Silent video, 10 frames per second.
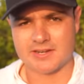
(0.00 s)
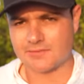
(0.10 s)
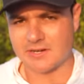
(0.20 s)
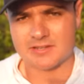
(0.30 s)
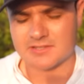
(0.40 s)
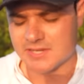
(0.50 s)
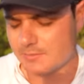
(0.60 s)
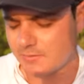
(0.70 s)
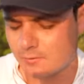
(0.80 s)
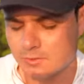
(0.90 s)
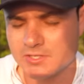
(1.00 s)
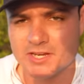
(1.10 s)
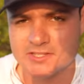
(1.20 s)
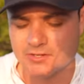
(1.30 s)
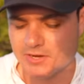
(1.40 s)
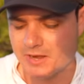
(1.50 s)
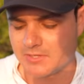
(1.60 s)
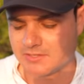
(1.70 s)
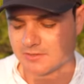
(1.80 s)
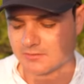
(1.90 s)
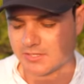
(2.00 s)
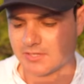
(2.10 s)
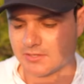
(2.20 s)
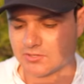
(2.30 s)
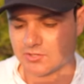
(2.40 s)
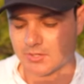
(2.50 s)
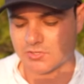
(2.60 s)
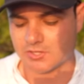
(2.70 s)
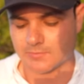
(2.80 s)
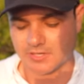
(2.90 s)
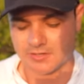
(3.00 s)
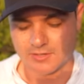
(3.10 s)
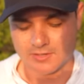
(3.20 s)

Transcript: And if I didn't say it before, you guys can grab these in the link in the description, but